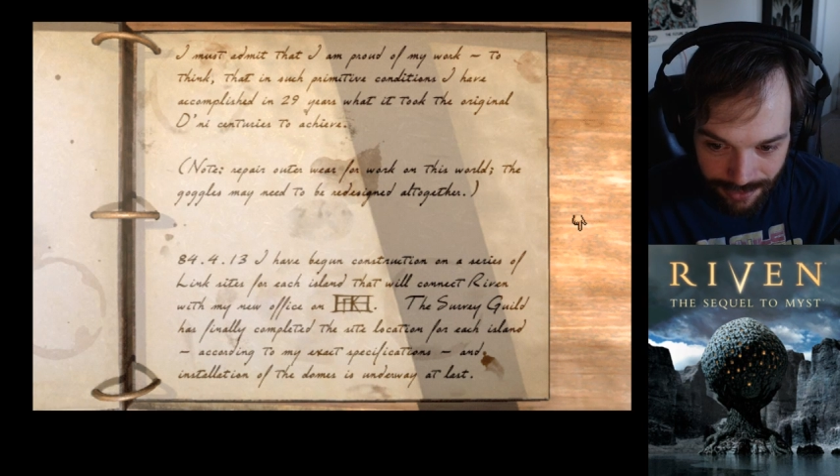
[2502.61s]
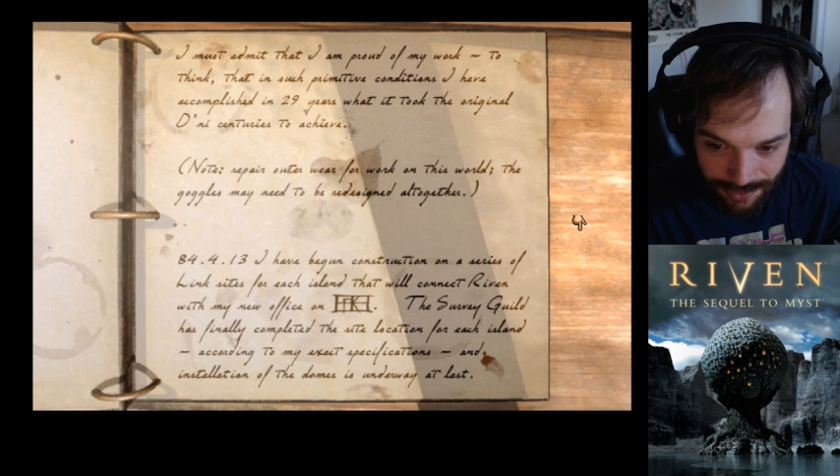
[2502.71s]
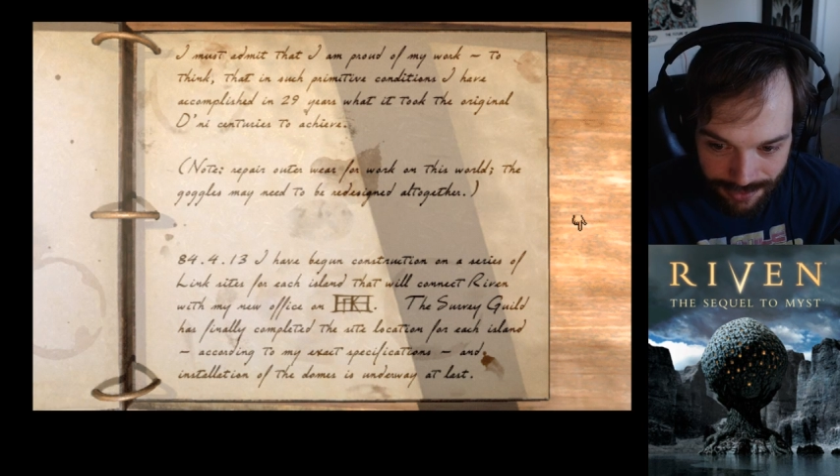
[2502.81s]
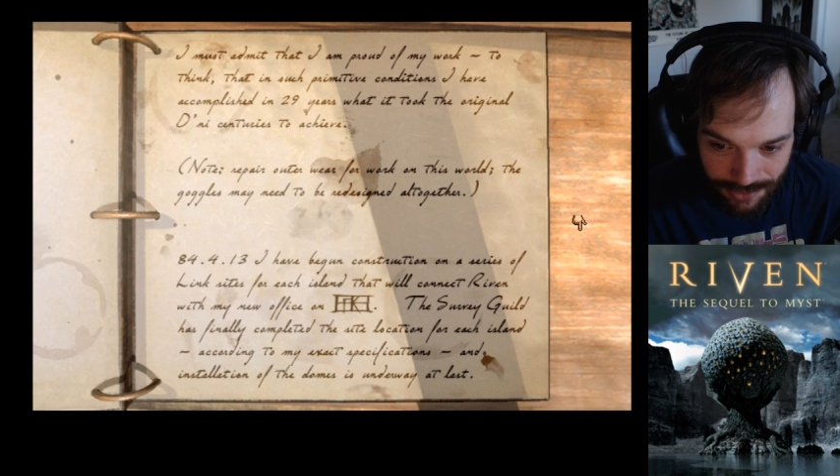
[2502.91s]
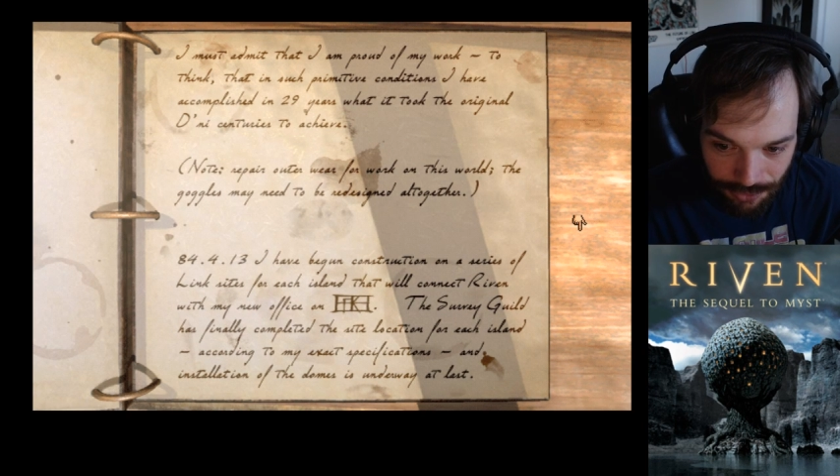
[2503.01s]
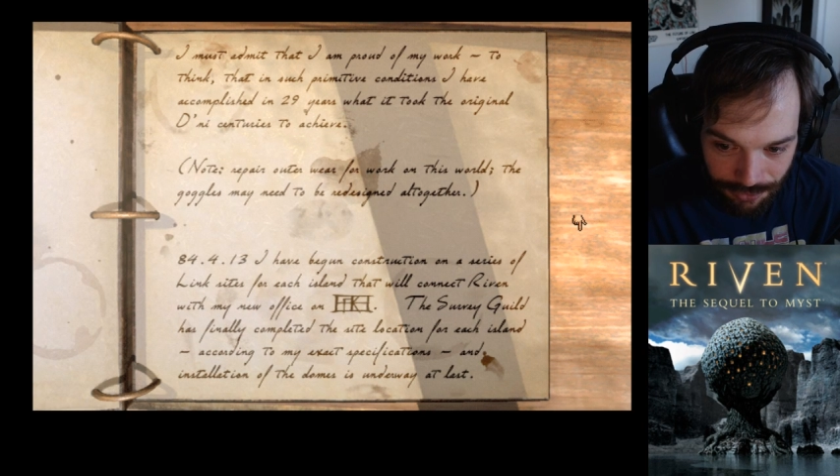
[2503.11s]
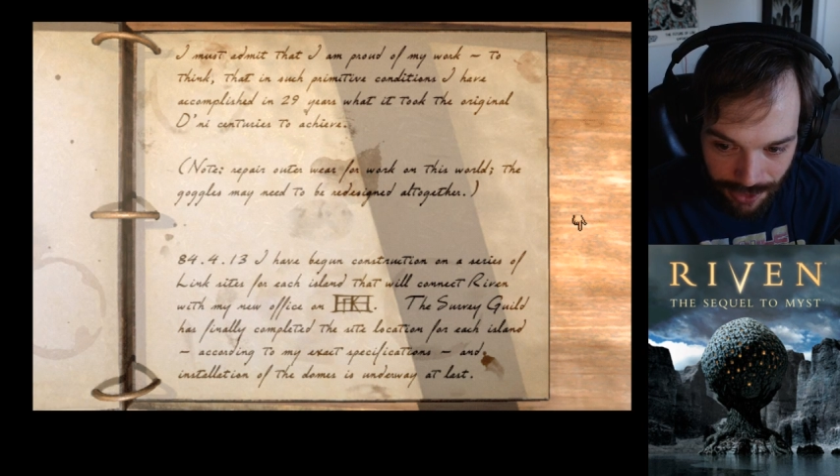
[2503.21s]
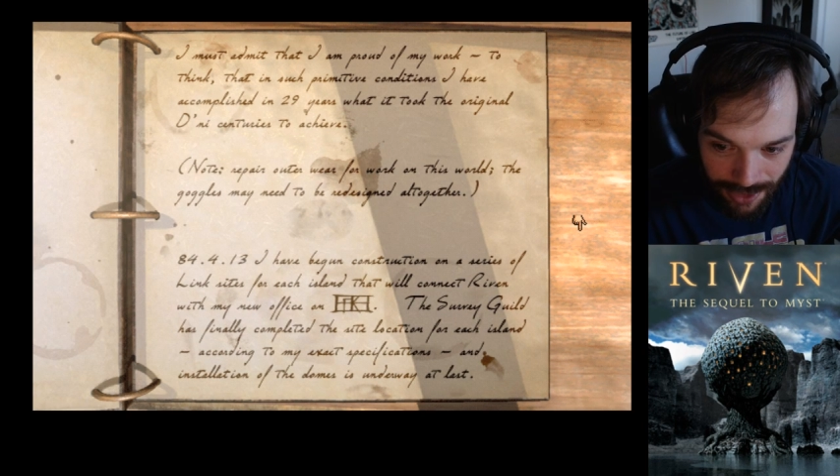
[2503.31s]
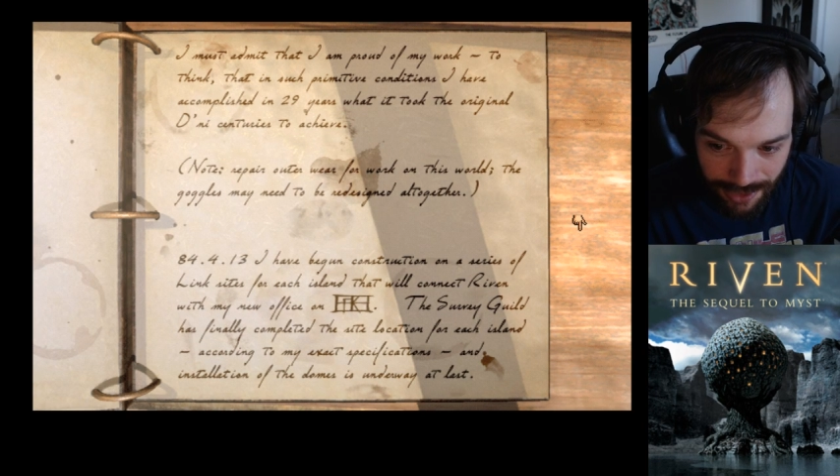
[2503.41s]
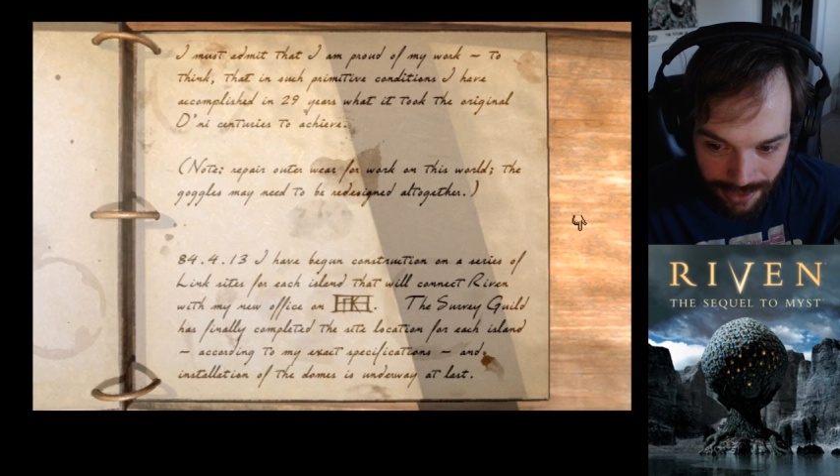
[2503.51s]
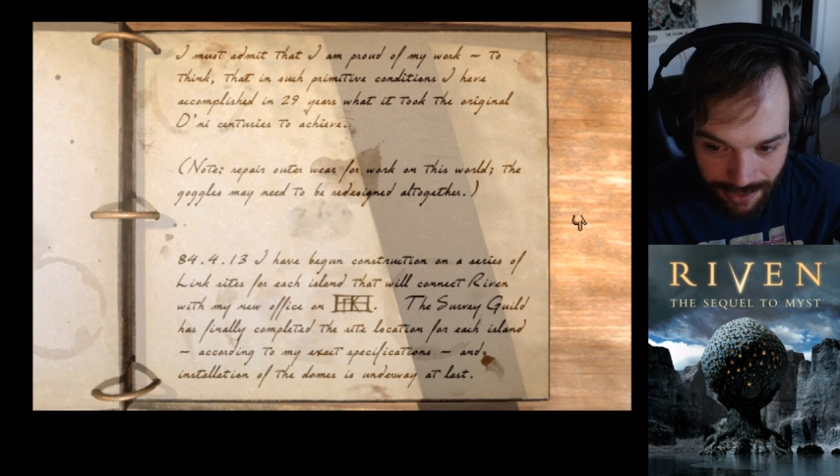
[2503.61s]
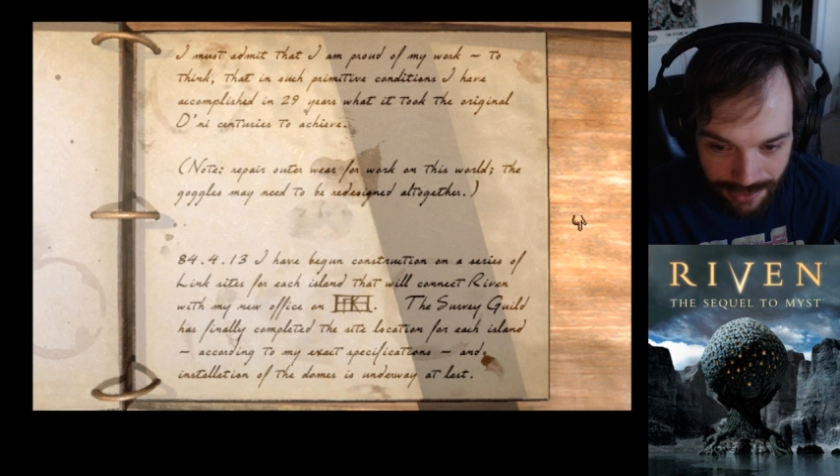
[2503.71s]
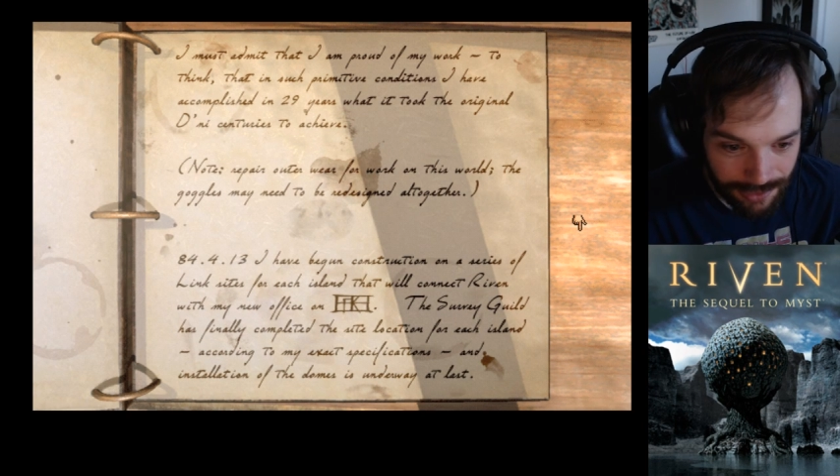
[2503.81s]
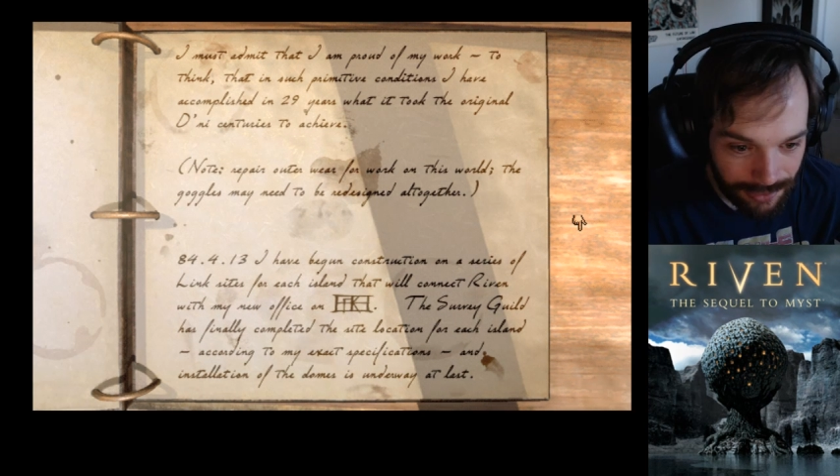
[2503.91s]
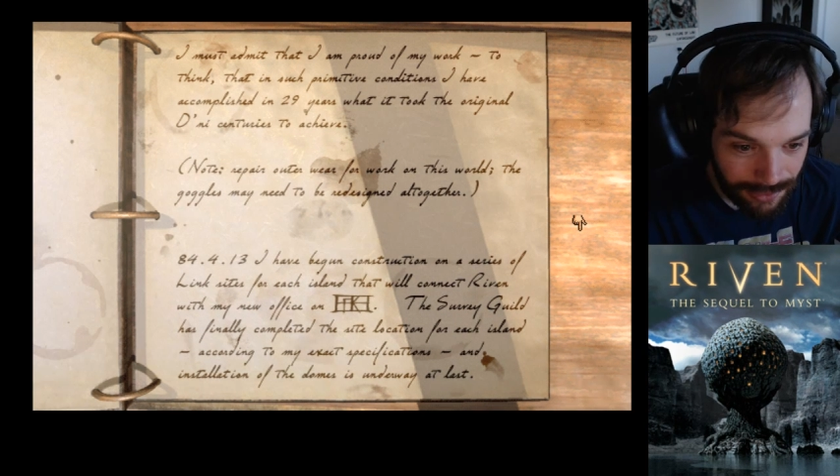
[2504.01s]
Survey
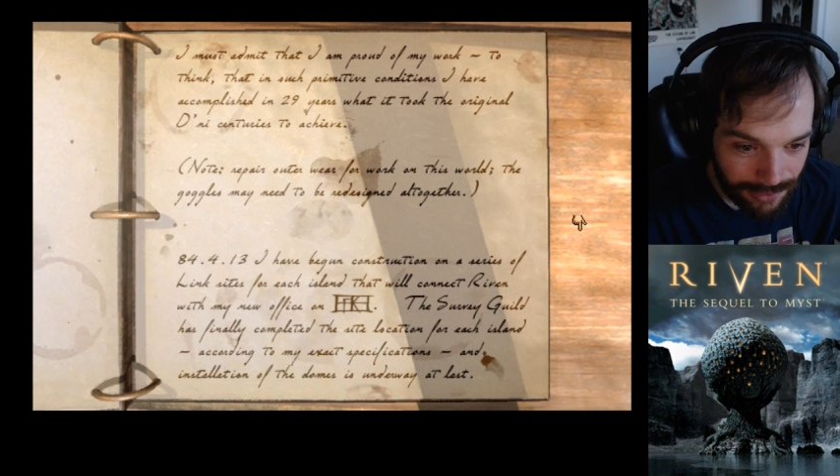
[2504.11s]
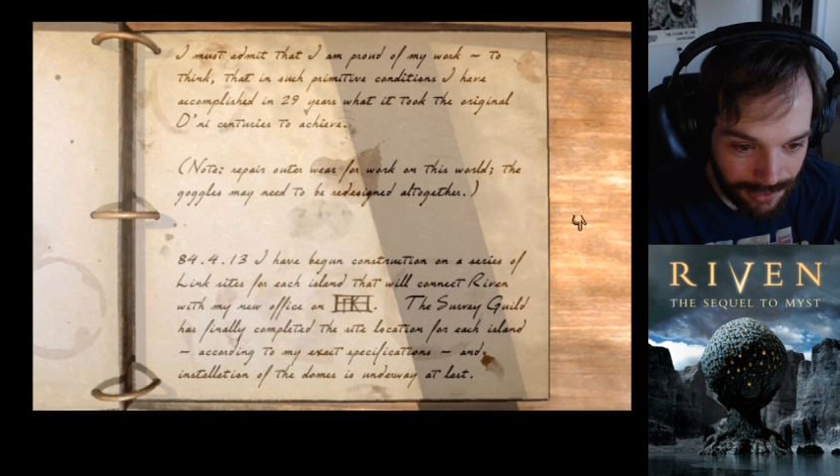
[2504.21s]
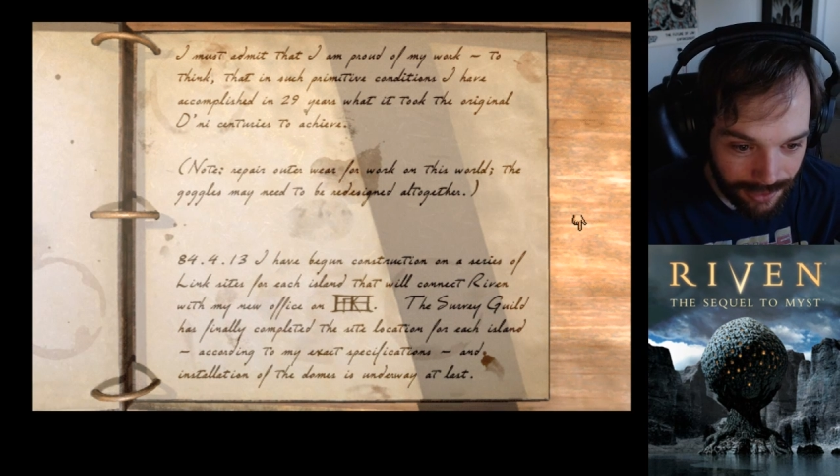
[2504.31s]
Guild